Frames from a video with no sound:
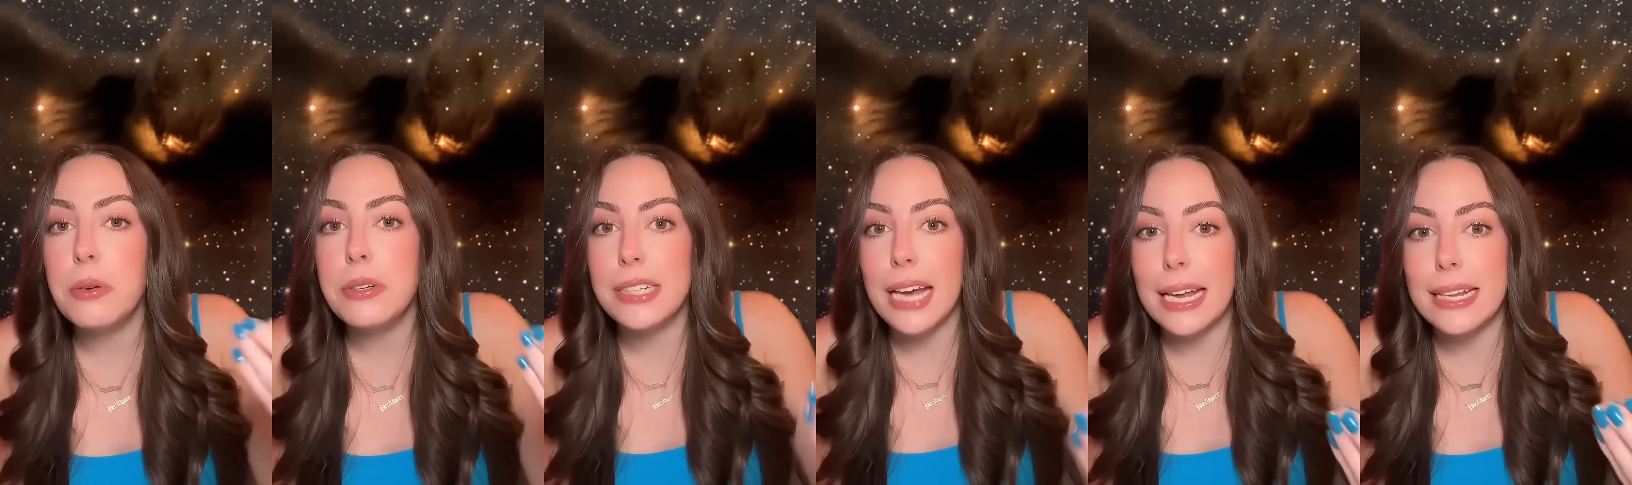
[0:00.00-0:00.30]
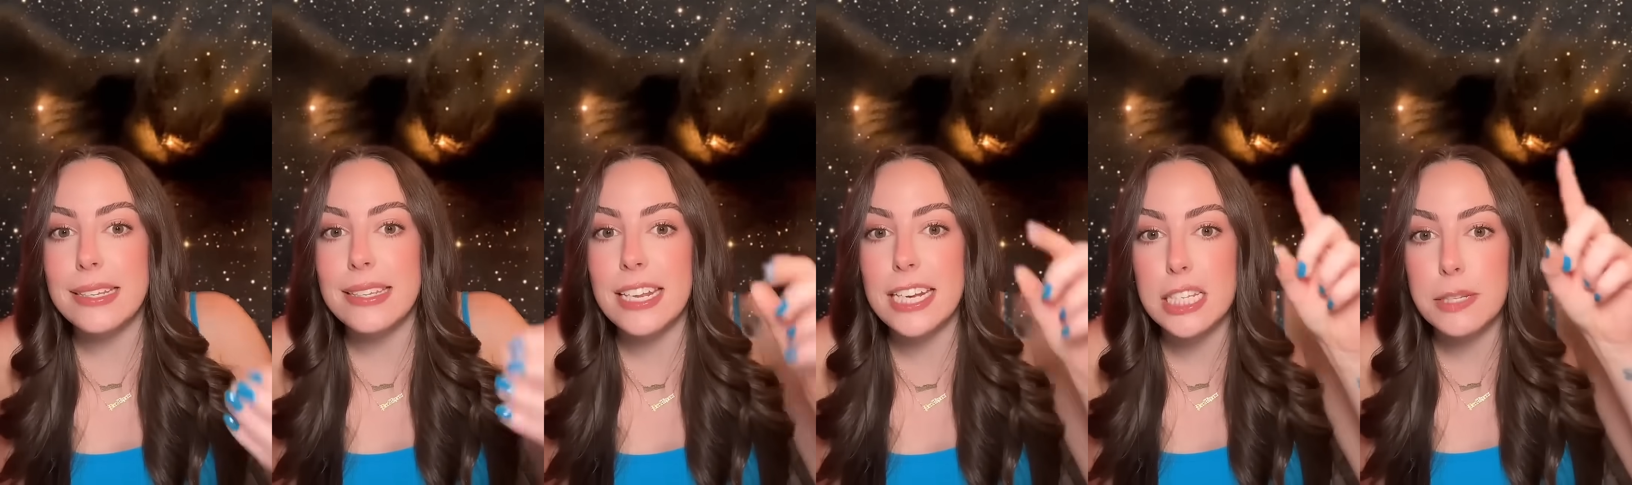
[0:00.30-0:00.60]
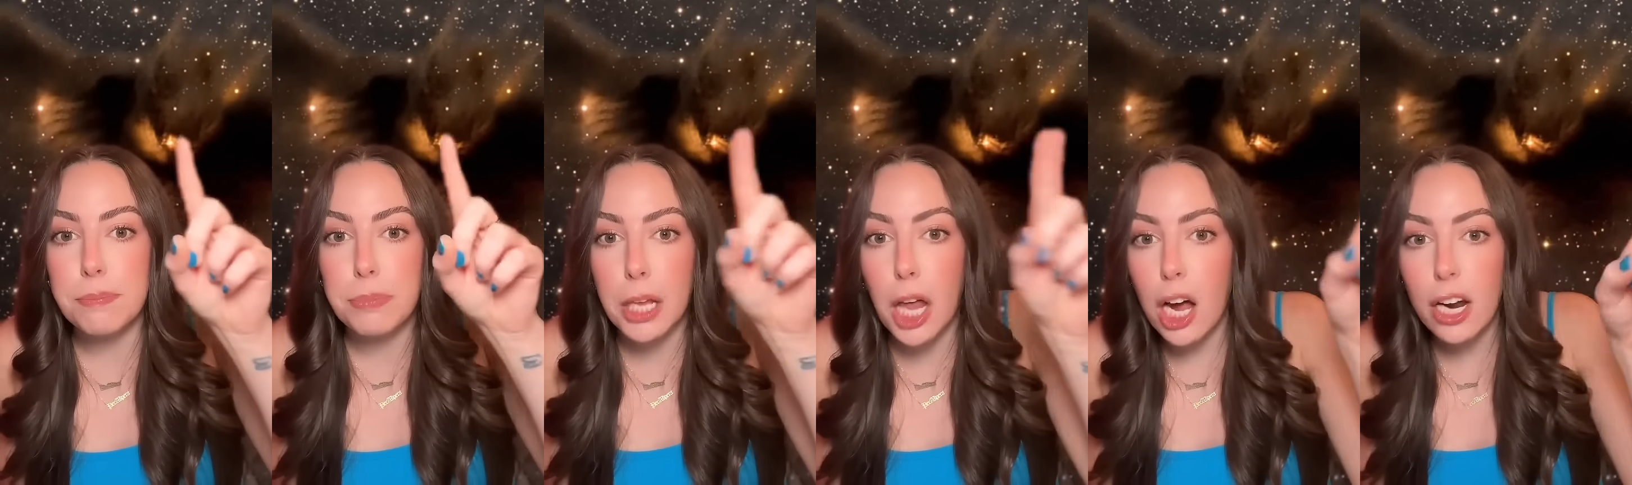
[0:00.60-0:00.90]
dense that it's
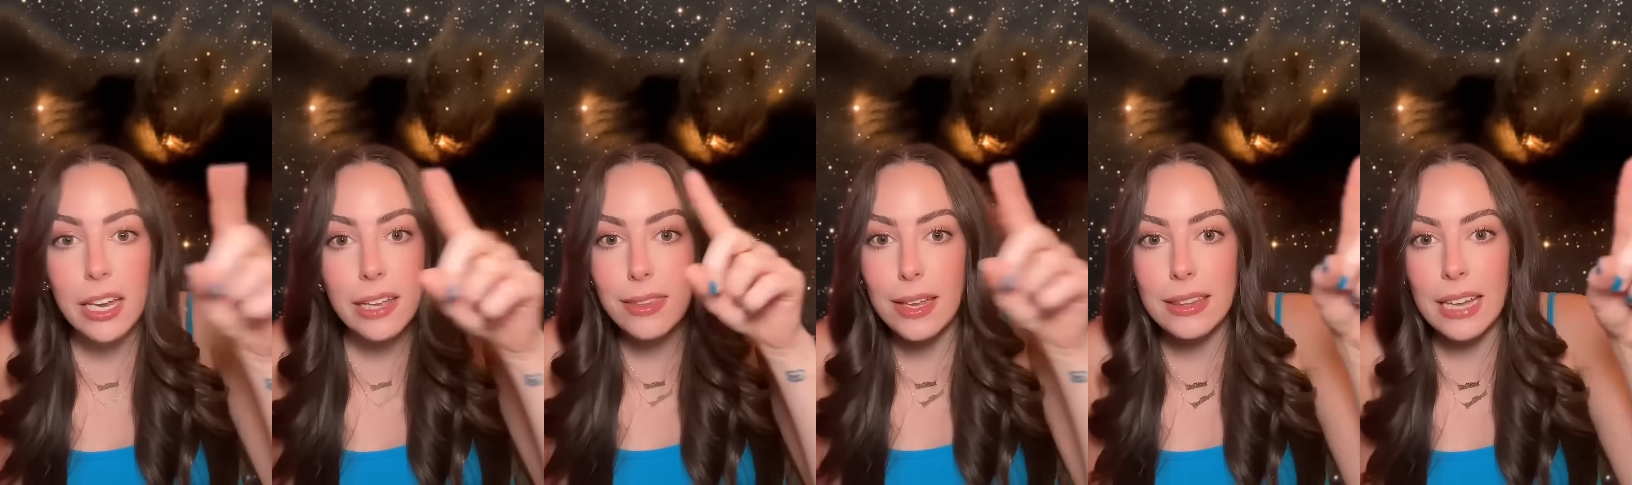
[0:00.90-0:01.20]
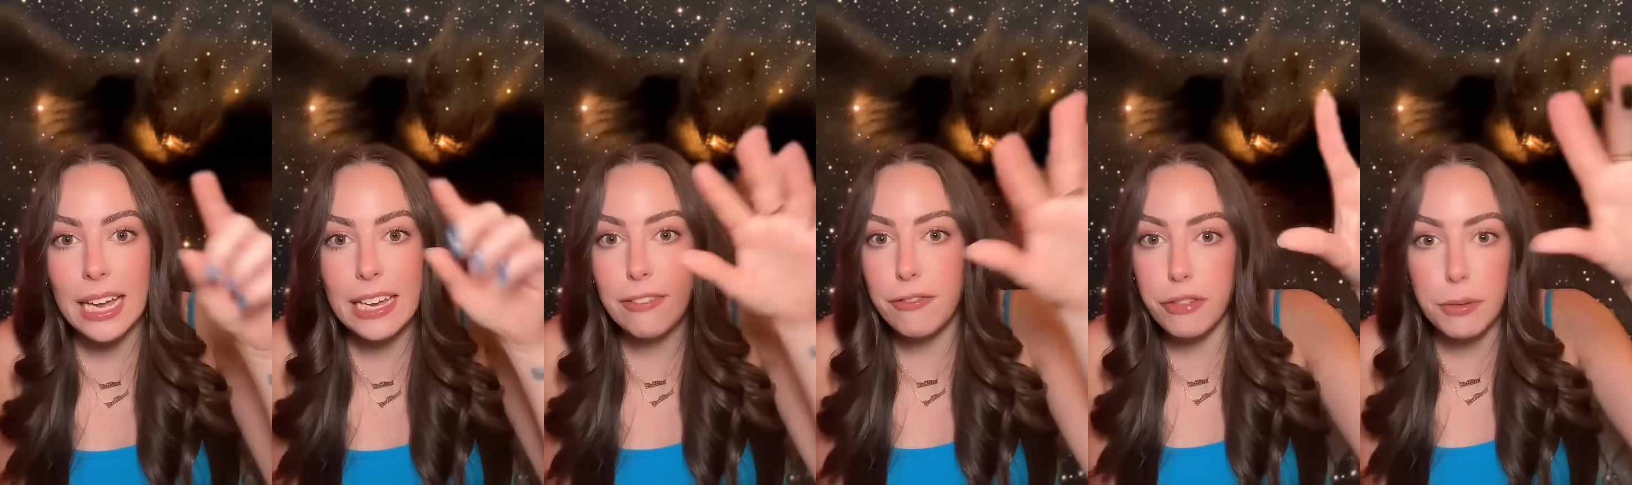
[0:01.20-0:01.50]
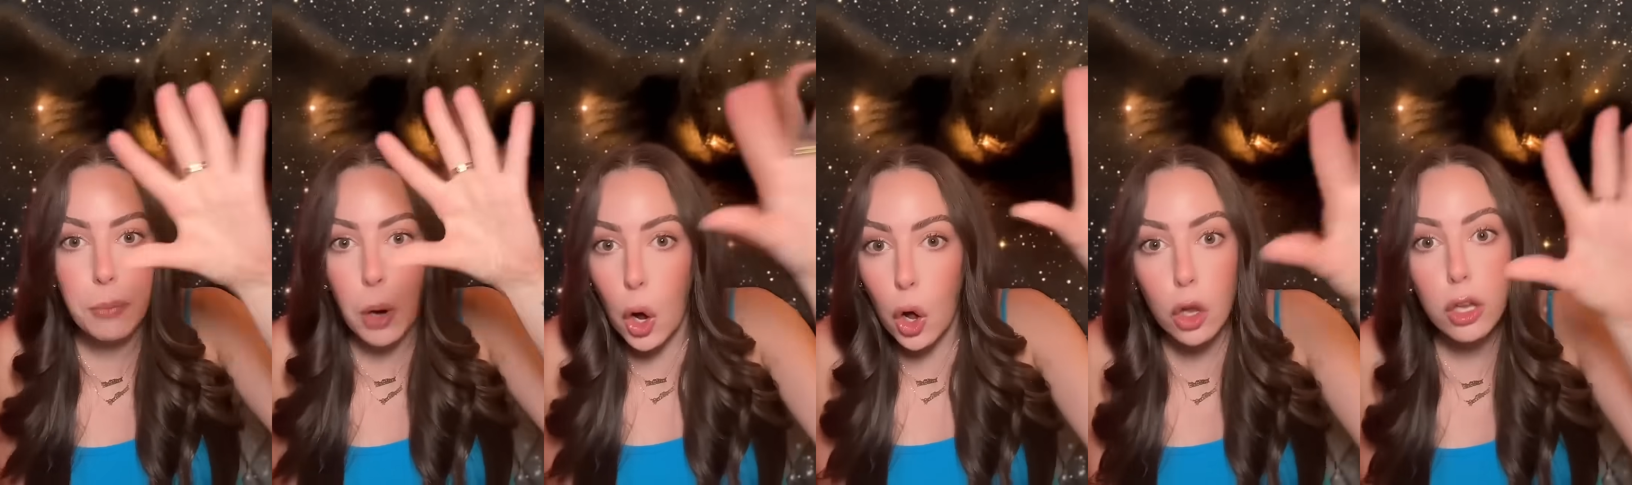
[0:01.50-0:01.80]
blocking the light
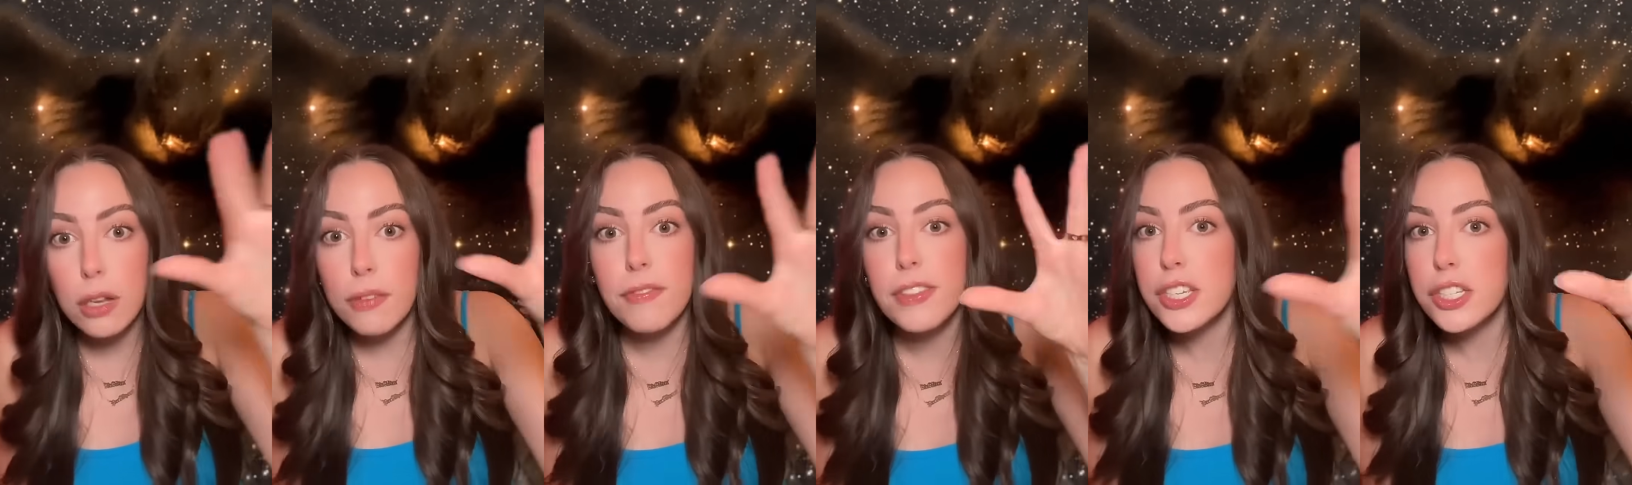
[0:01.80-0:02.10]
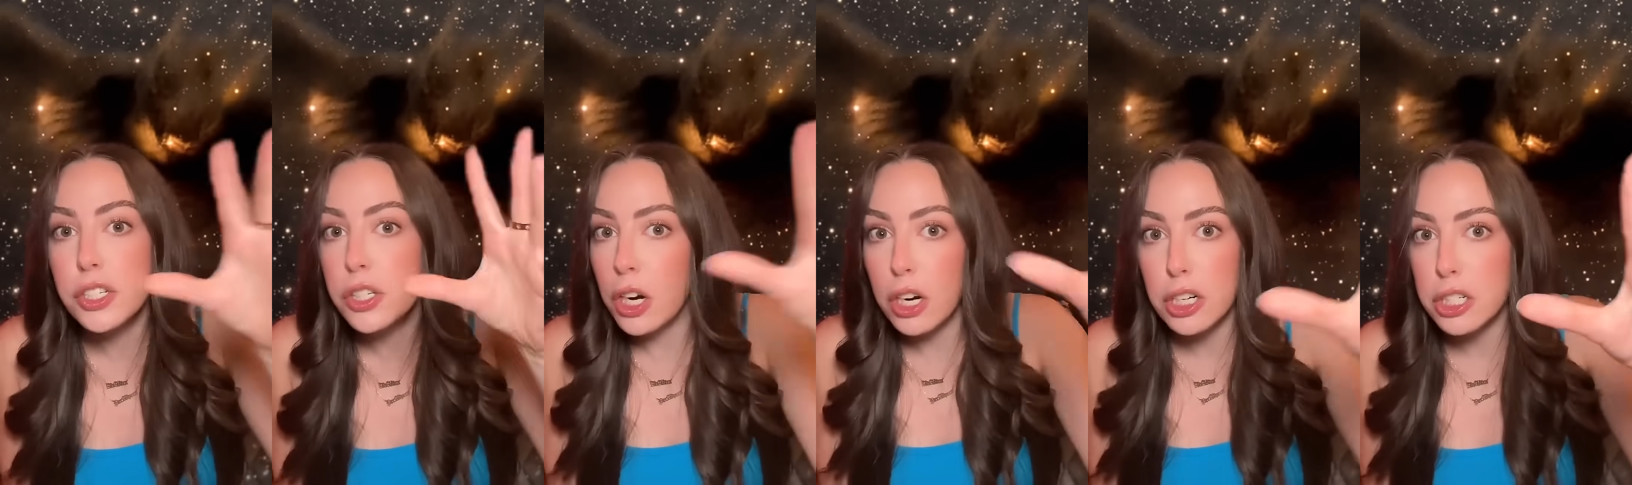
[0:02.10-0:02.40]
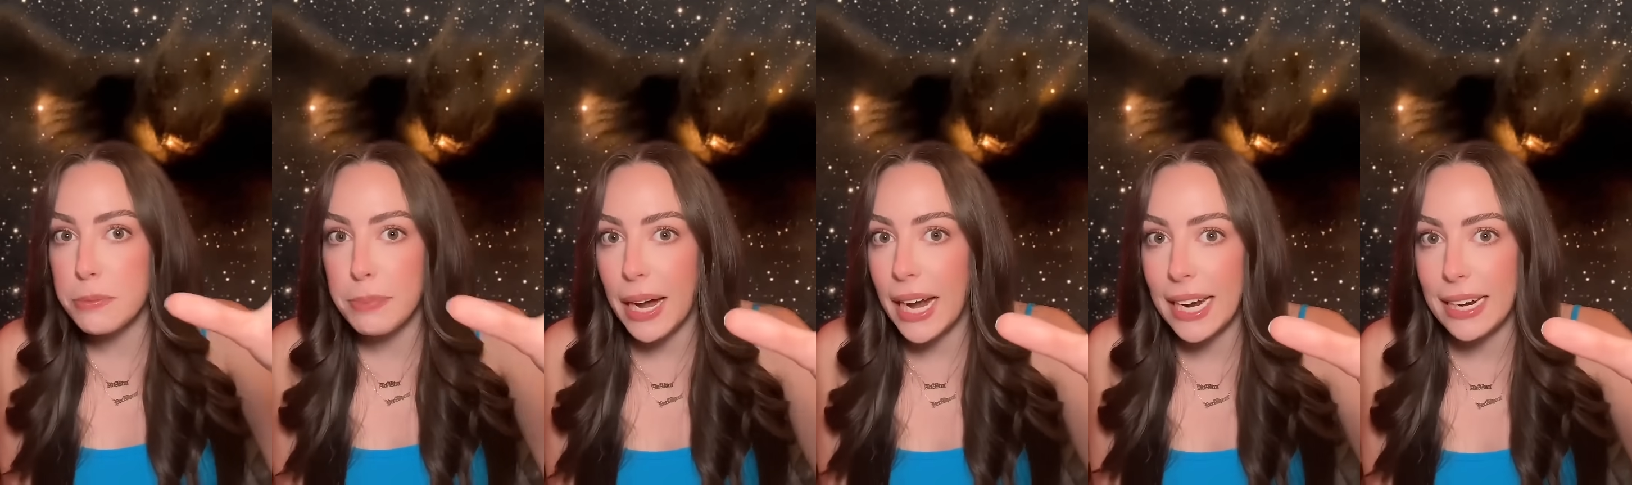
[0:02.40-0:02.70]
from all of the
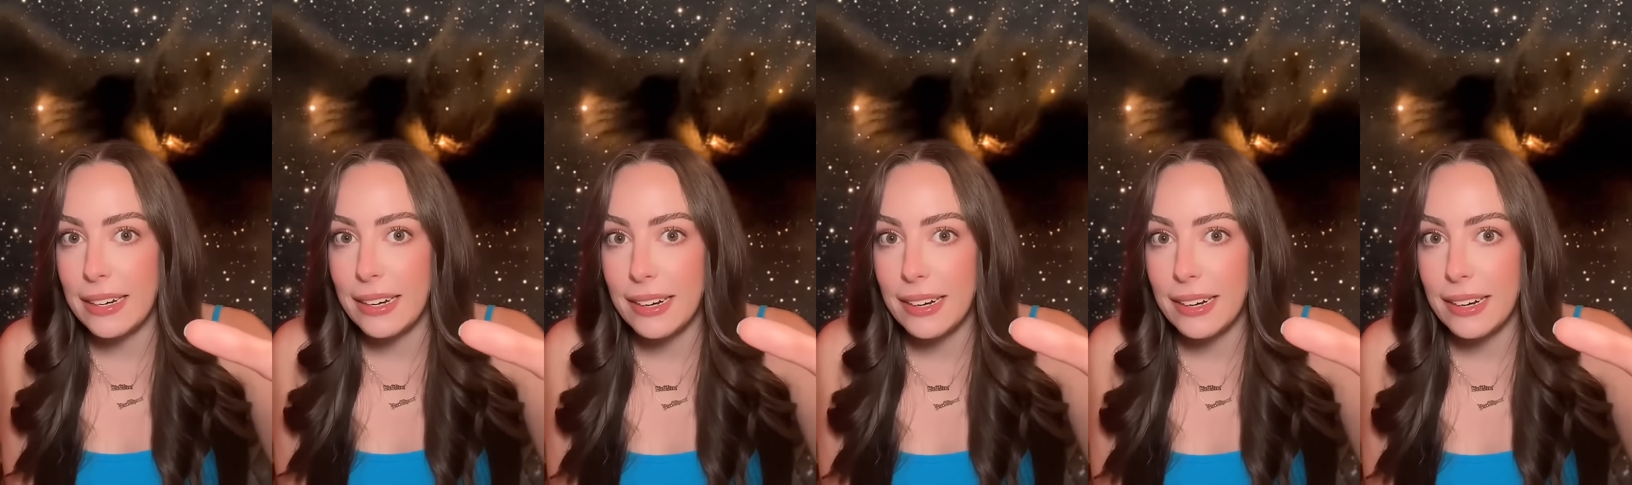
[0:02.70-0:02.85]
stars behind